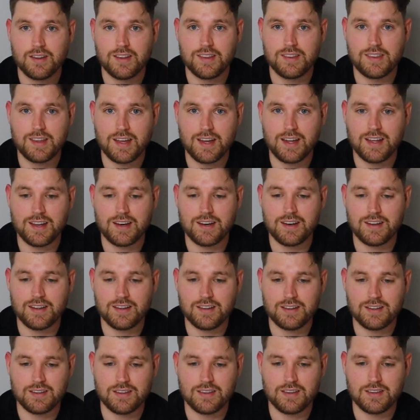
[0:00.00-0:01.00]
then
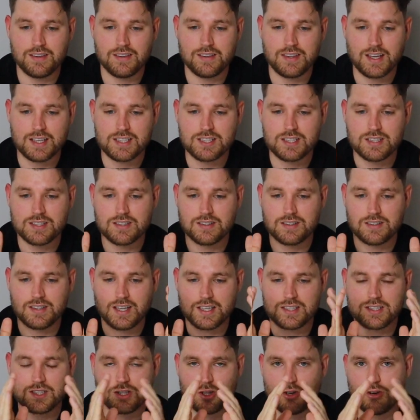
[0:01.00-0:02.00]
that's
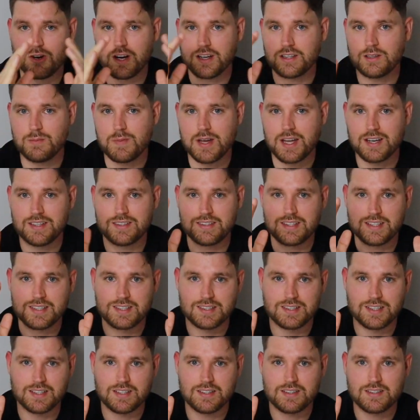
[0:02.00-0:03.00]
the correct amount of
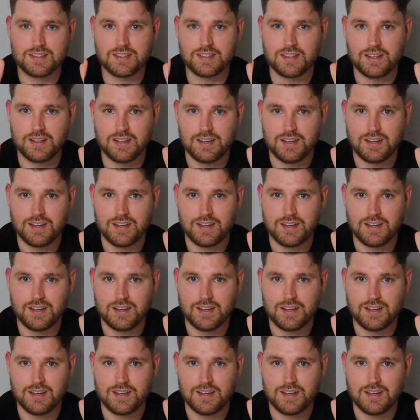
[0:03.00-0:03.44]
distance.